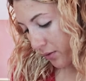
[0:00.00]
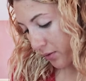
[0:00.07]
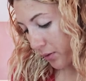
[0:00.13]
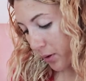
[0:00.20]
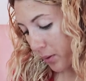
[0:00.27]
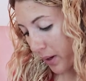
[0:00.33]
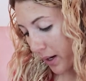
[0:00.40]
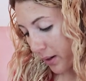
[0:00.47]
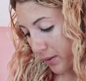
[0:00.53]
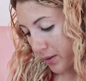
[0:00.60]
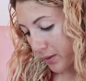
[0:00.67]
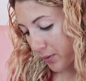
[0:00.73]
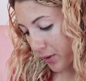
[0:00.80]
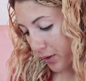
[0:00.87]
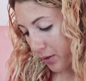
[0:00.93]

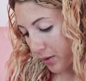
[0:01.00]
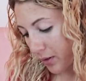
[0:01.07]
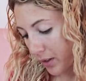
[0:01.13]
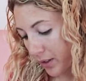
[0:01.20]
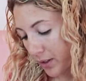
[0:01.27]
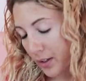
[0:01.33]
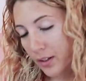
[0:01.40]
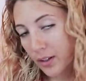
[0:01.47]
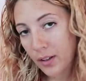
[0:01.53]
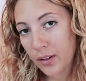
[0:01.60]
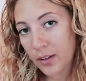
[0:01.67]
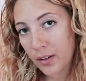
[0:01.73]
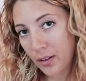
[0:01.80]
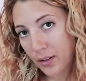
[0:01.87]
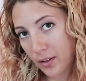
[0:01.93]
throwouts for your
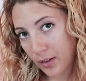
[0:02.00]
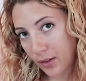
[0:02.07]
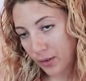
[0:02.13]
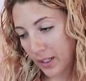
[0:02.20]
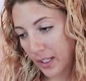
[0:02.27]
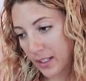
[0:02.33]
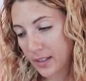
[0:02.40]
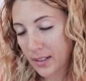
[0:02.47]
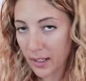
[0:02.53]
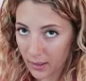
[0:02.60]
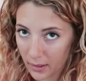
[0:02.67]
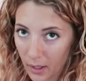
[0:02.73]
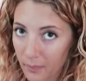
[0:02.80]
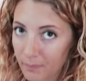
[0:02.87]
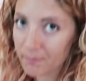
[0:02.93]
greens can
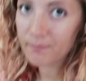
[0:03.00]
come